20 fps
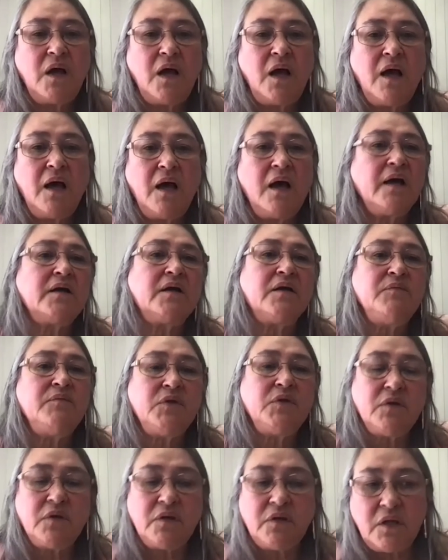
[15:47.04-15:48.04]
a
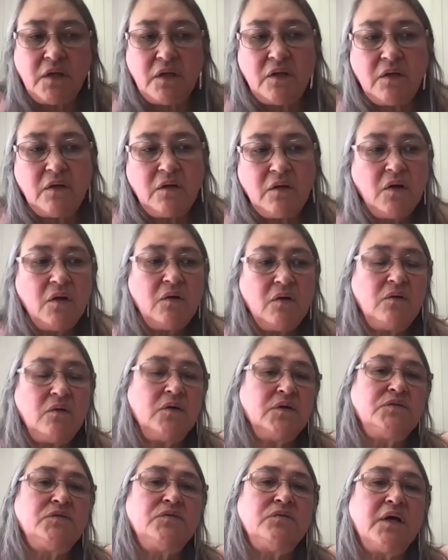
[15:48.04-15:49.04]
community
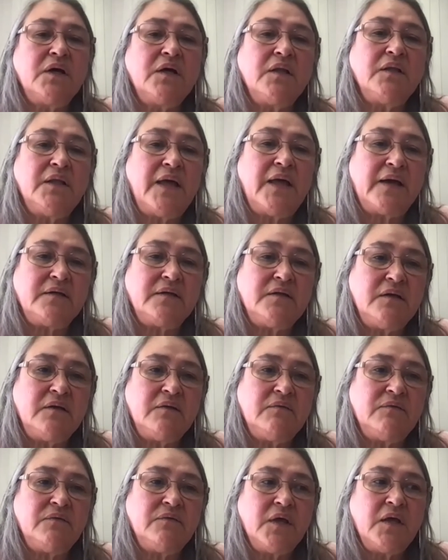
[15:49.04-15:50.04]
or to a
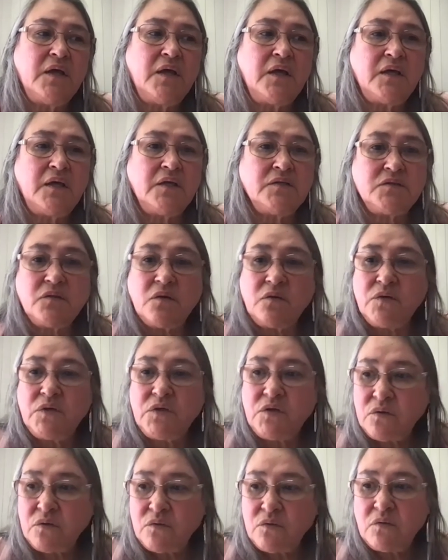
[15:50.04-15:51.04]
collective. And so
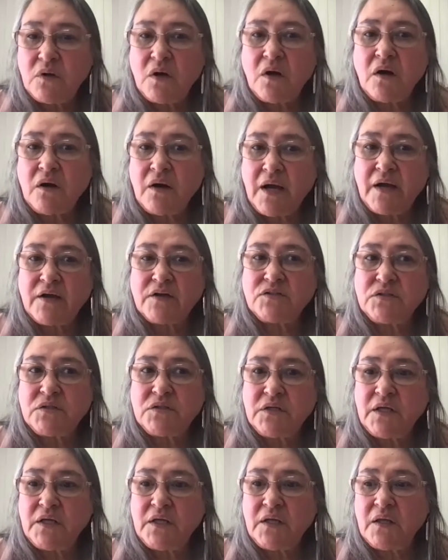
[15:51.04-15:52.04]
you are
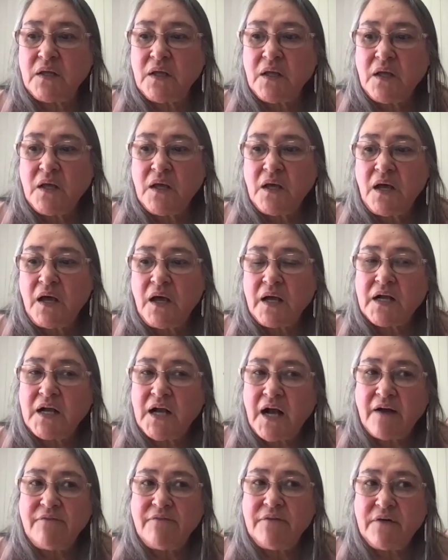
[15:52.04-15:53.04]
actually
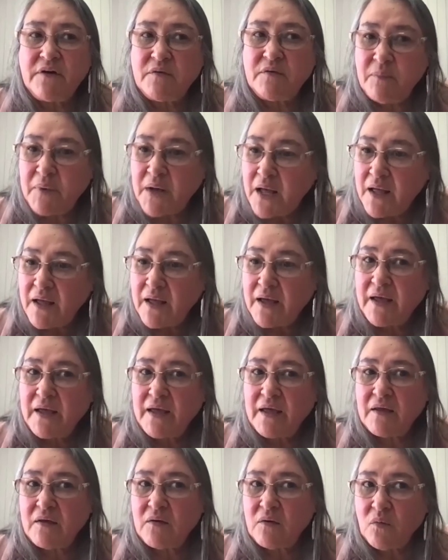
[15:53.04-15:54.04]
governed
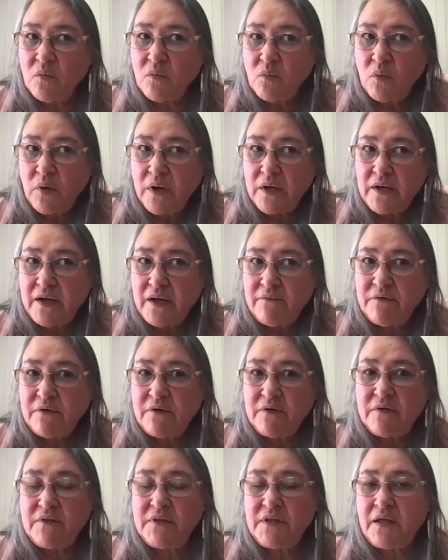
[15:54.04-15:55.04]
by
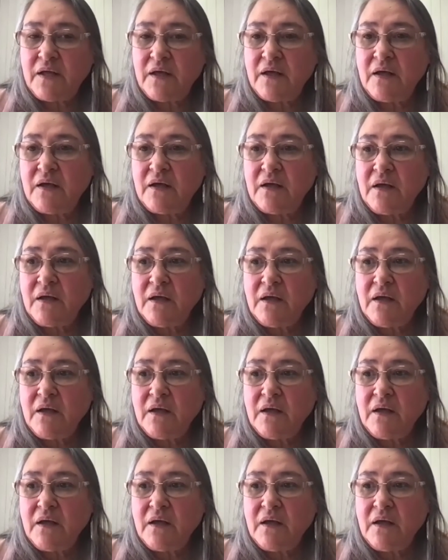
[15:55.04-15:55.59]
whatever the